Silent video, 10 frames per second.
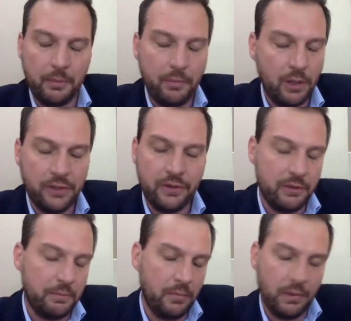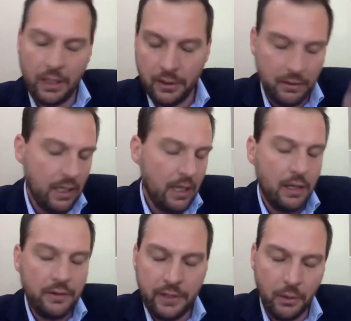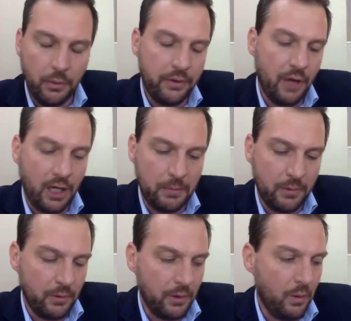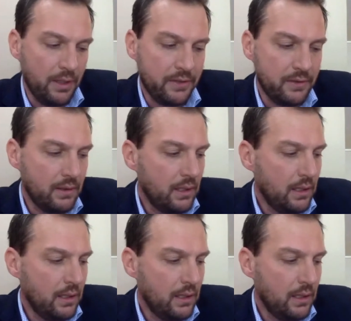the parties just kind of deal with document requests.